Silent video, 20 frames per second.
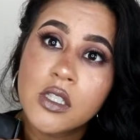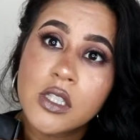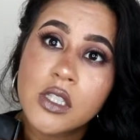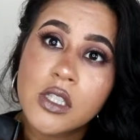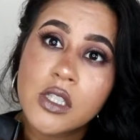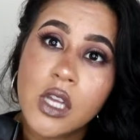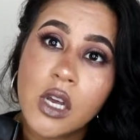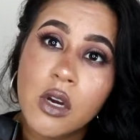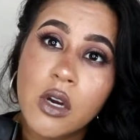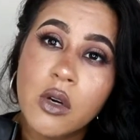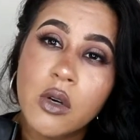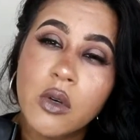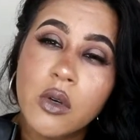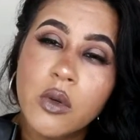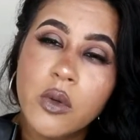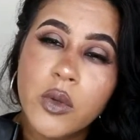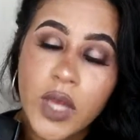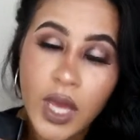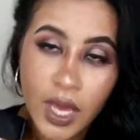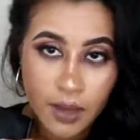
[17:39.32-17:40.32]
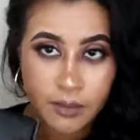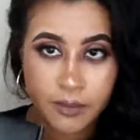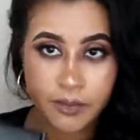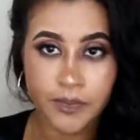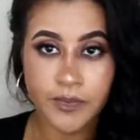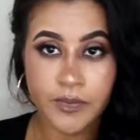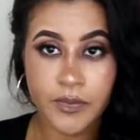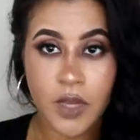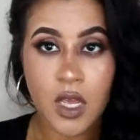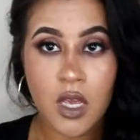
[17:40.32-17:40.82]
So yeah.
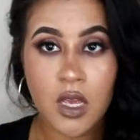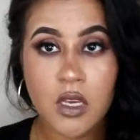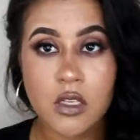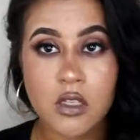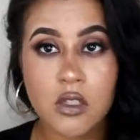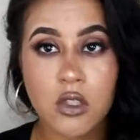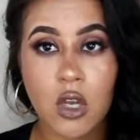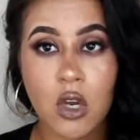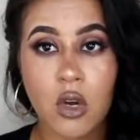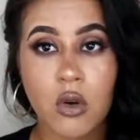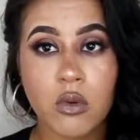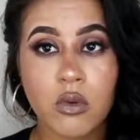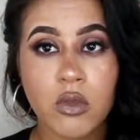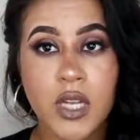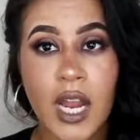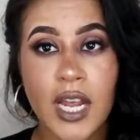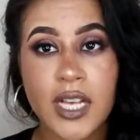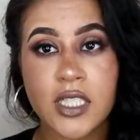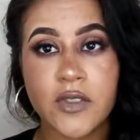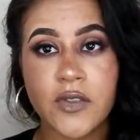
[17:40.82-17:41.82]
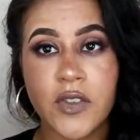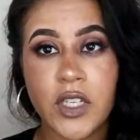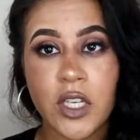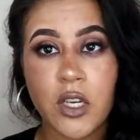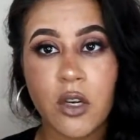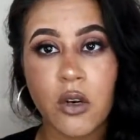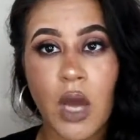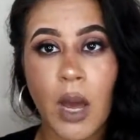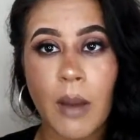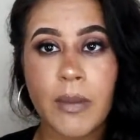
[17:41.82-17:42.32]
So next
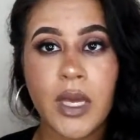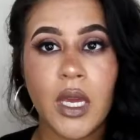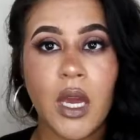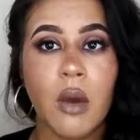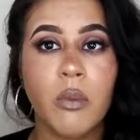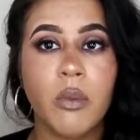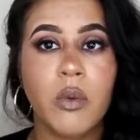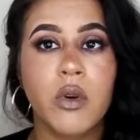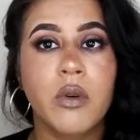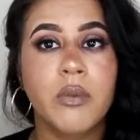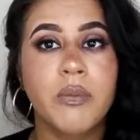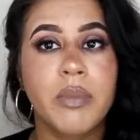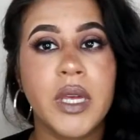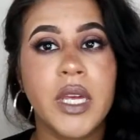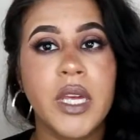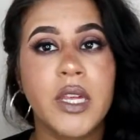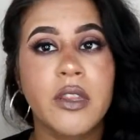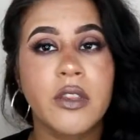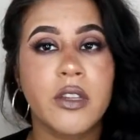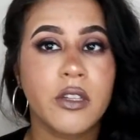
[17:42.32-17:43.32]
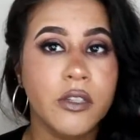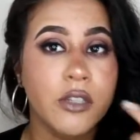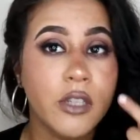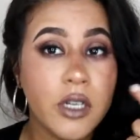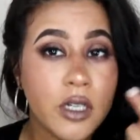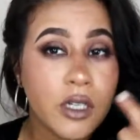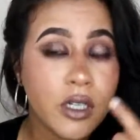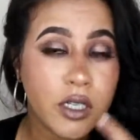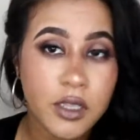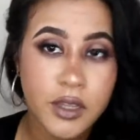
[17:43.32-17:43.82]
video coming up will be the
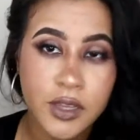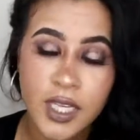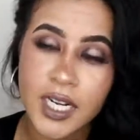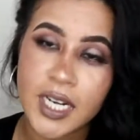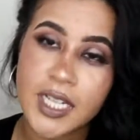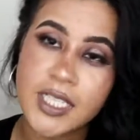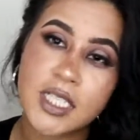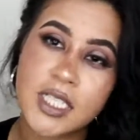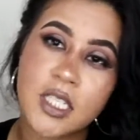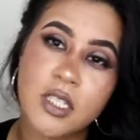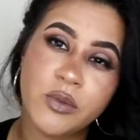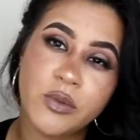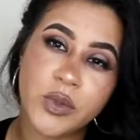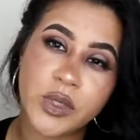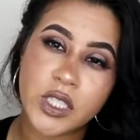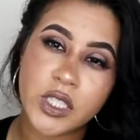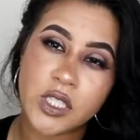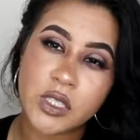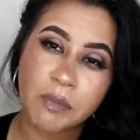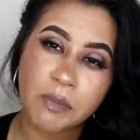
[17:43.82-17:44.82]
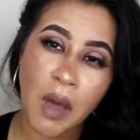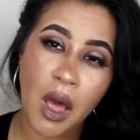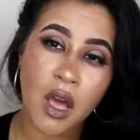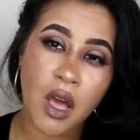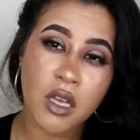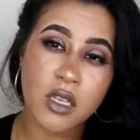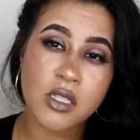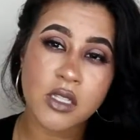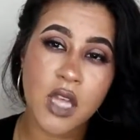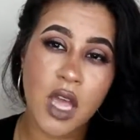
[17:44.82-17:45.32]
look that I did with this
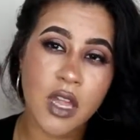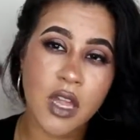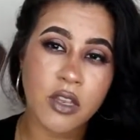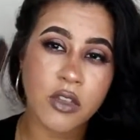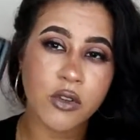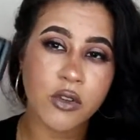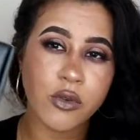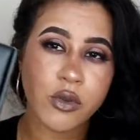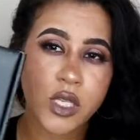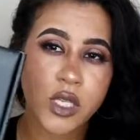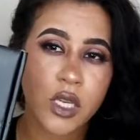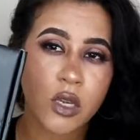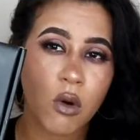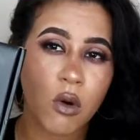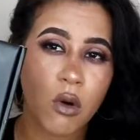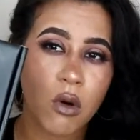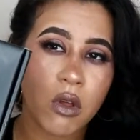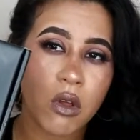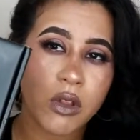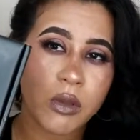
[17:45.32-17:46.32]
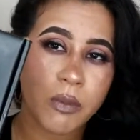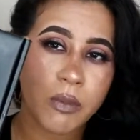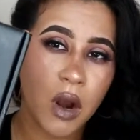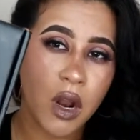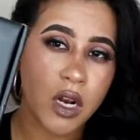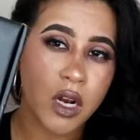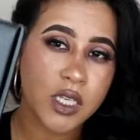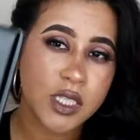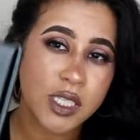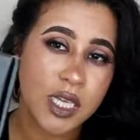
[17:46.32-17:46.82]
box and using all the
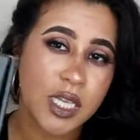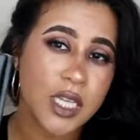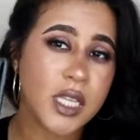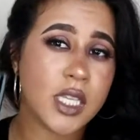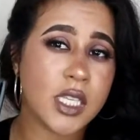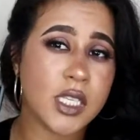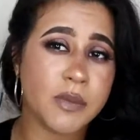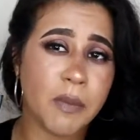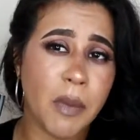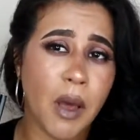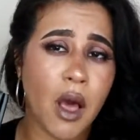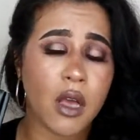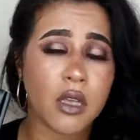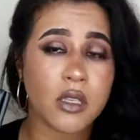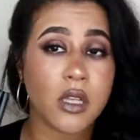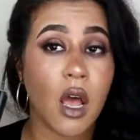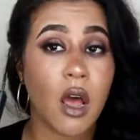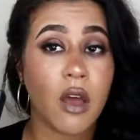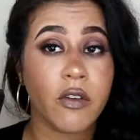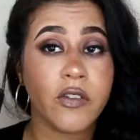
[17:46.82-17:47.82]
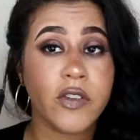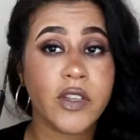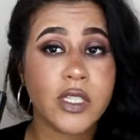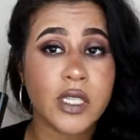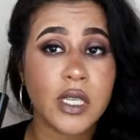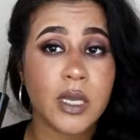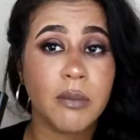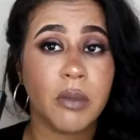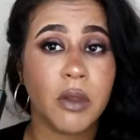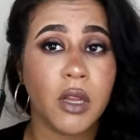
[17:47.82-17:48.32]
products in this box,
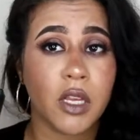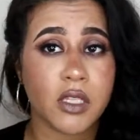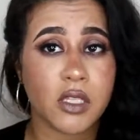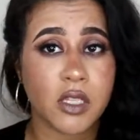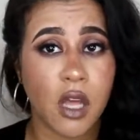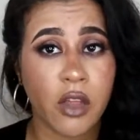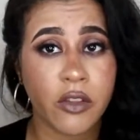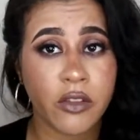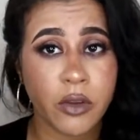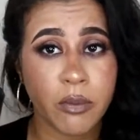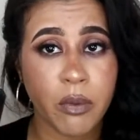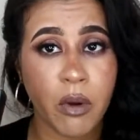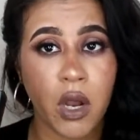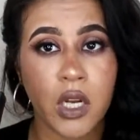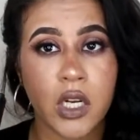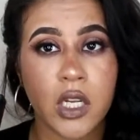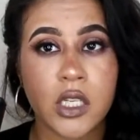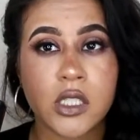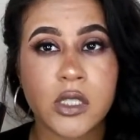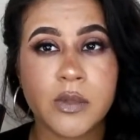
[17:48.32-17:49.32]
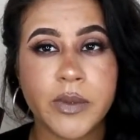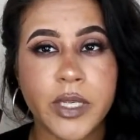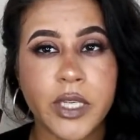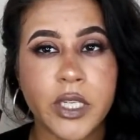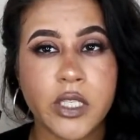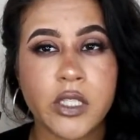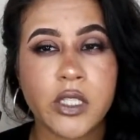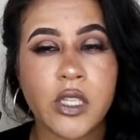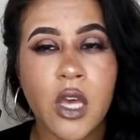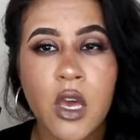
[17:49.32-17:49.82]
obviously plus other products,
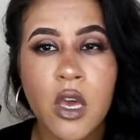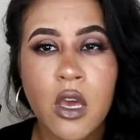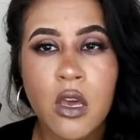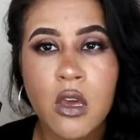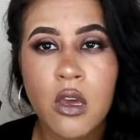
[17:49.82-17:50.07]
because